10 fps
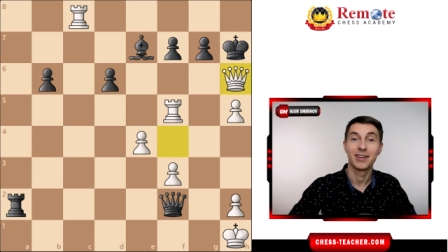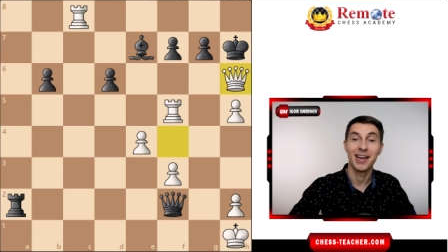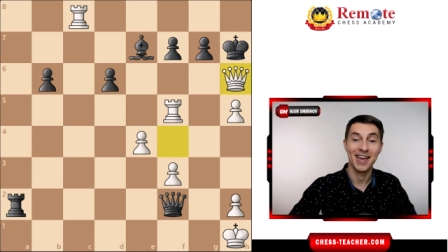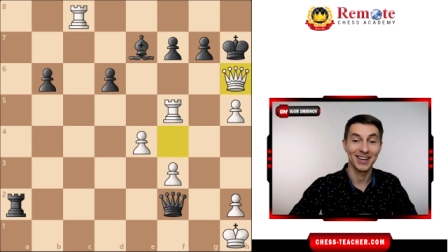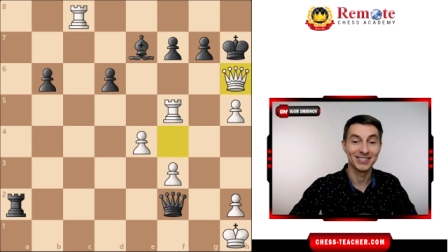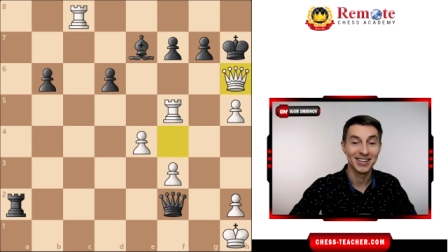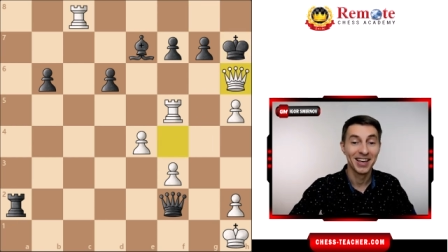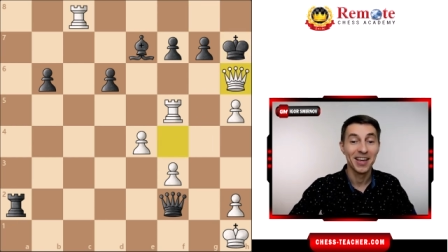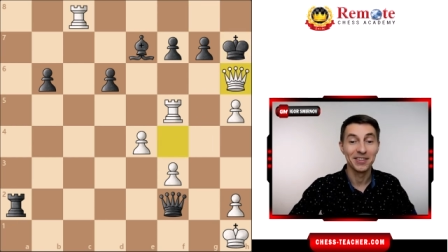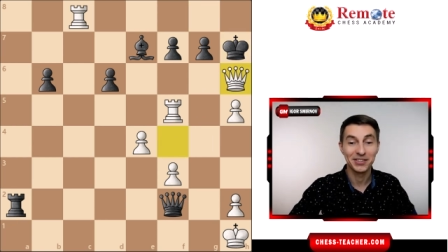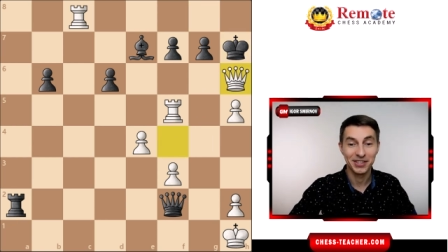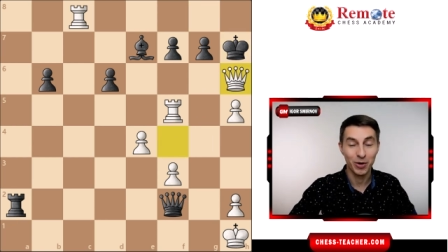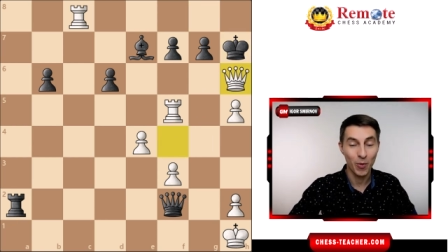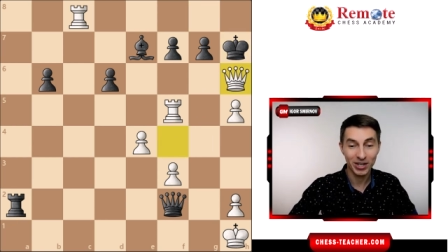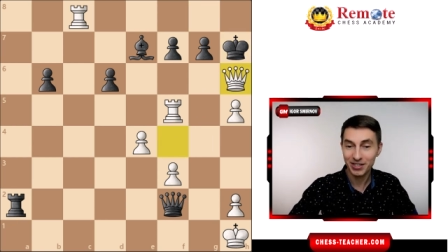And this
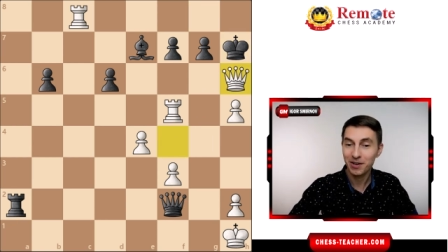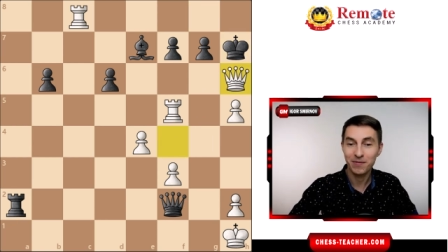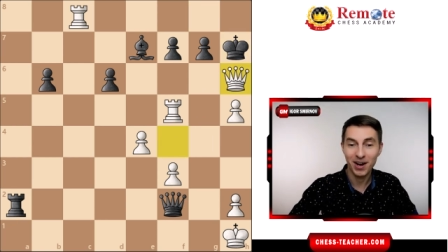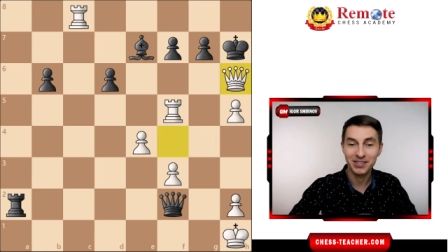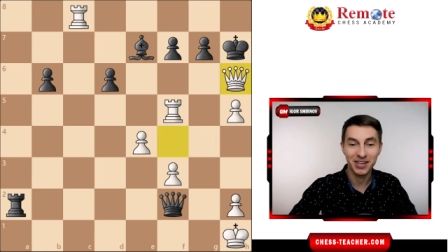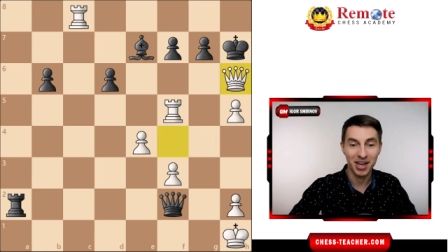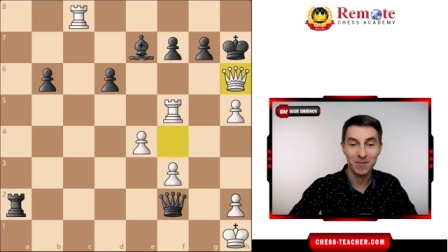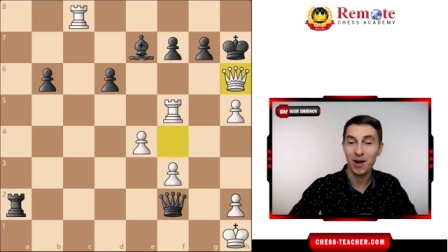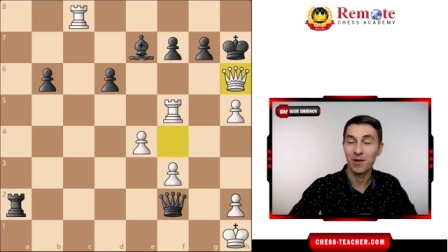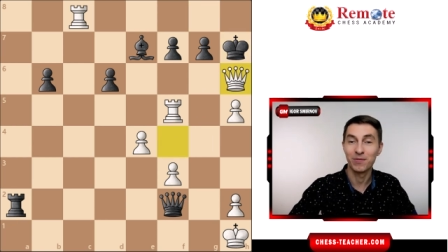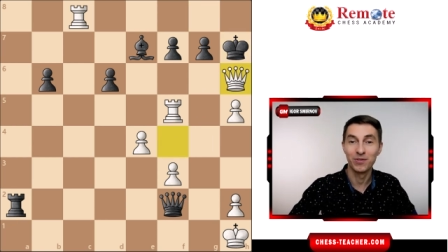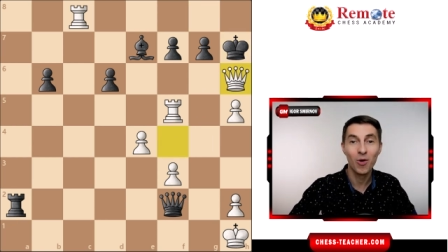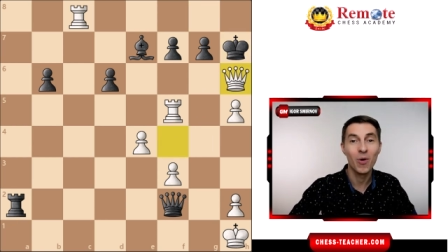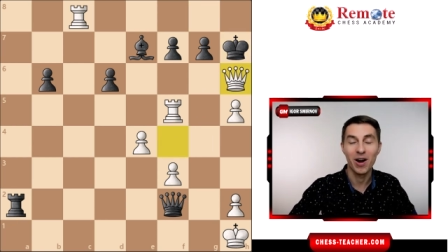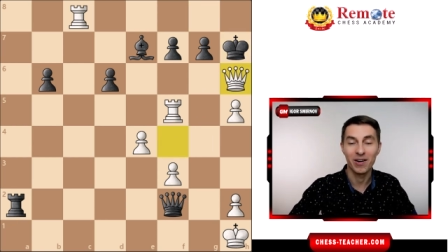queen sacrifice came out of
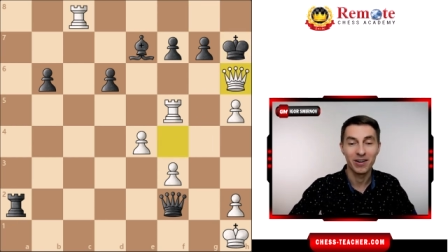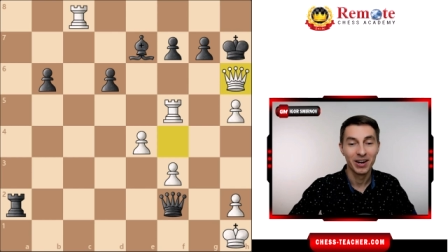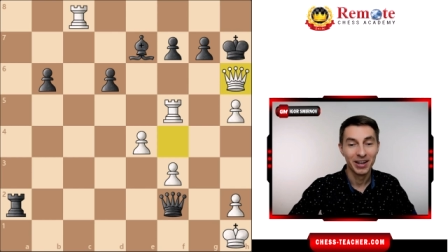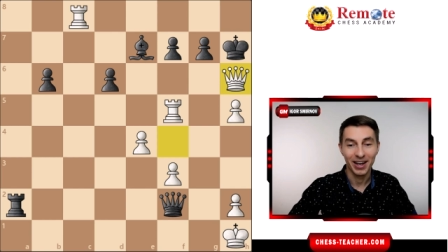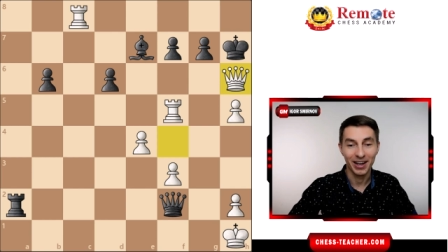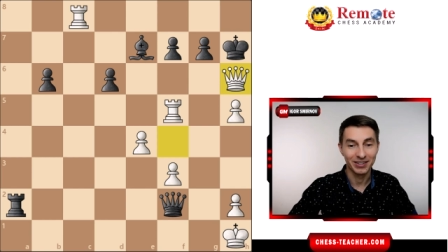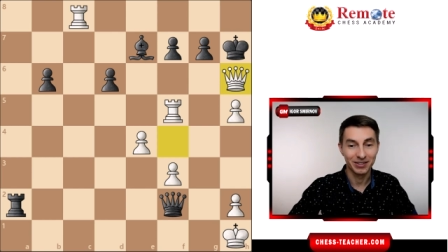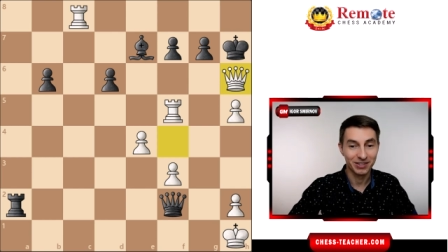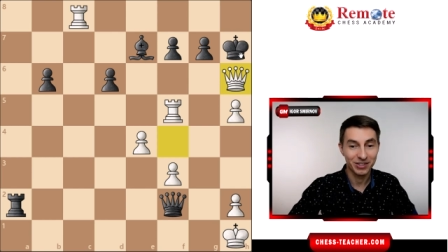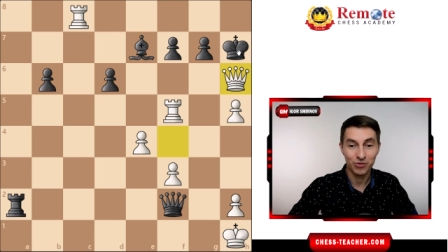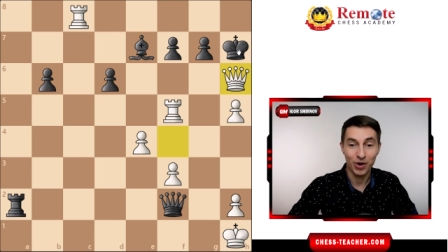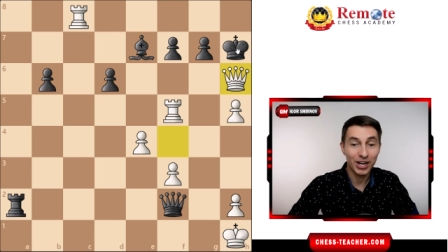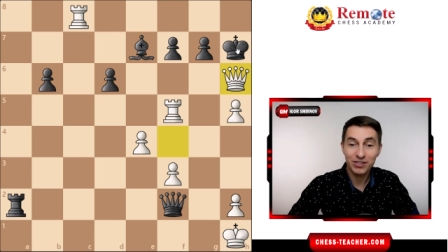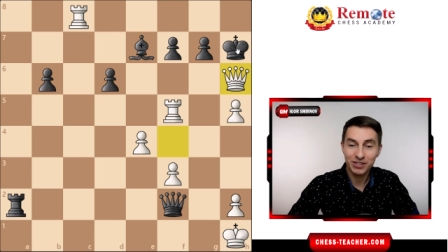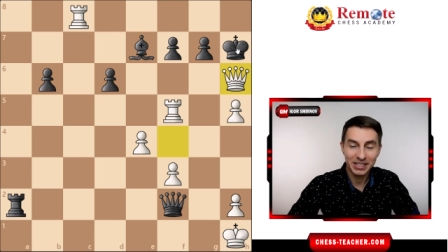nowhere, and
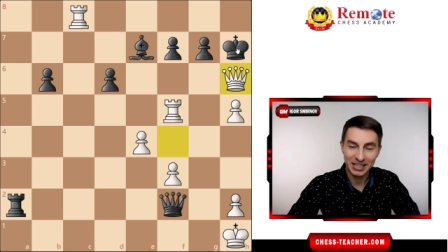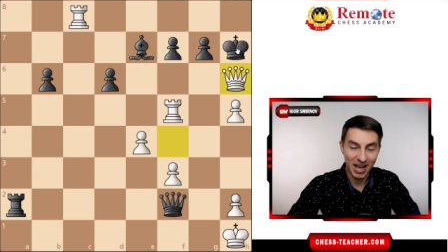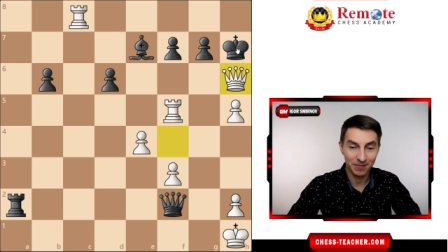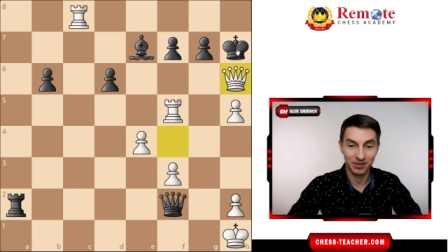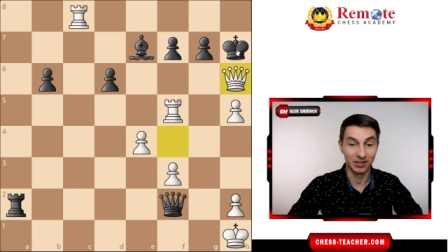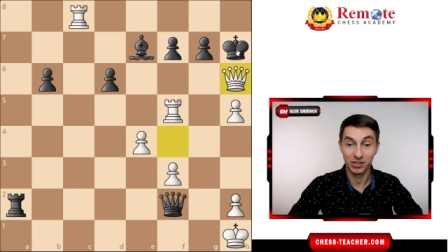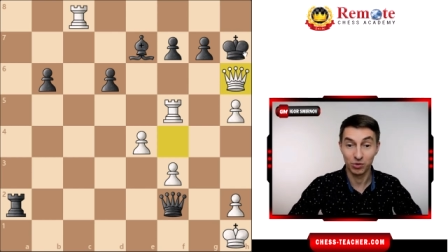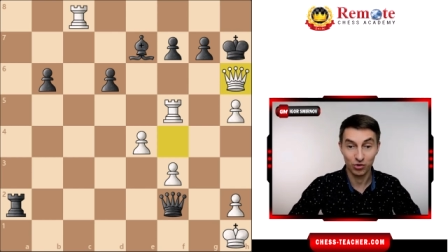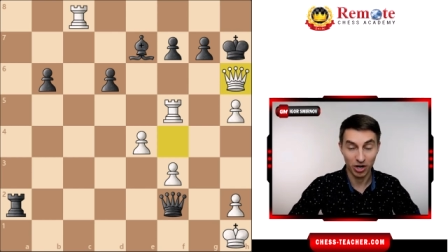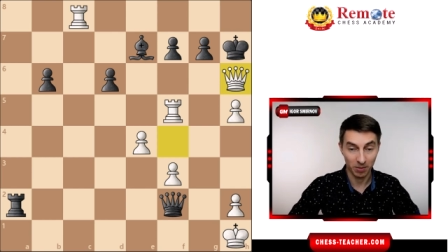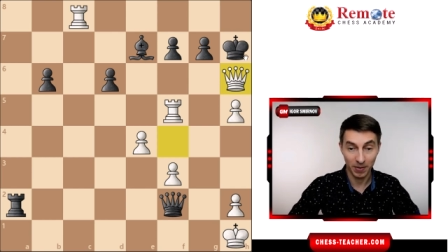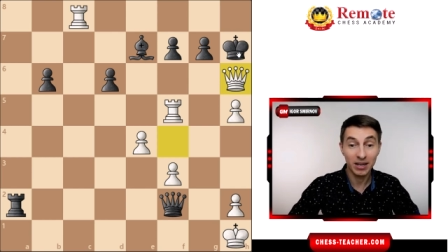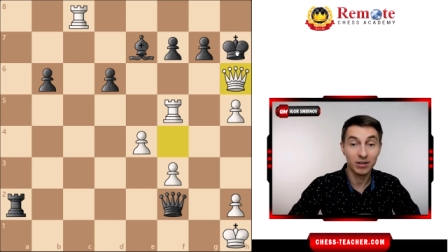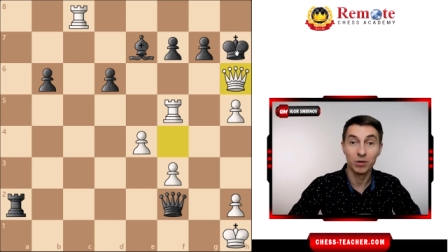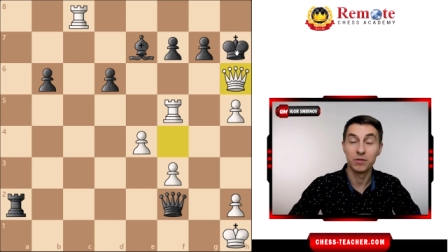strangely enough it leads to checkmate
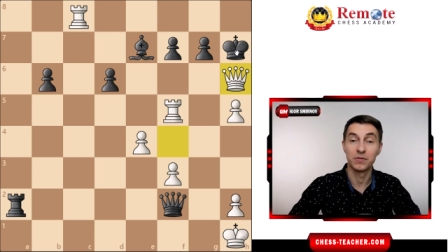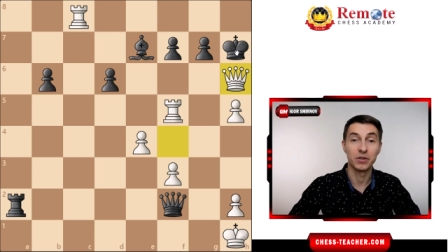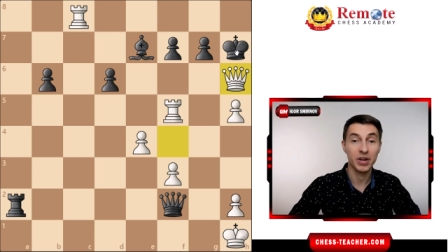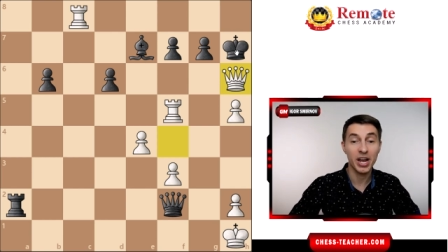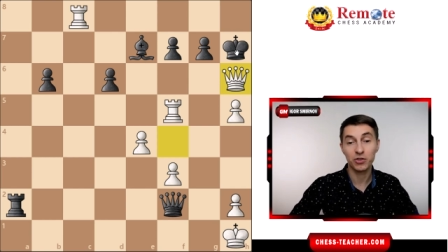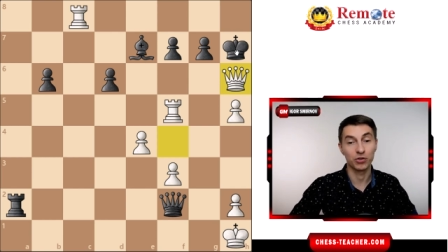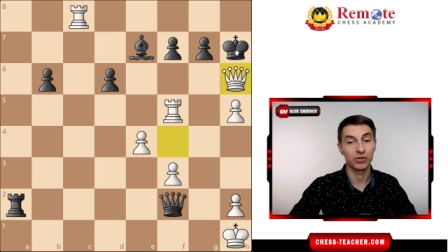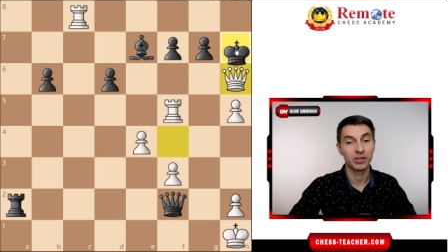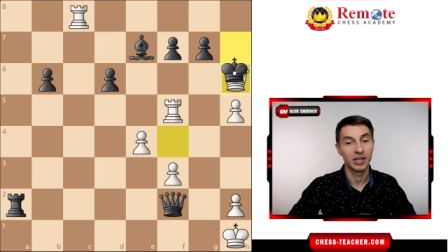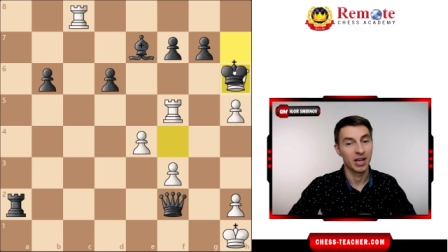and all the variations.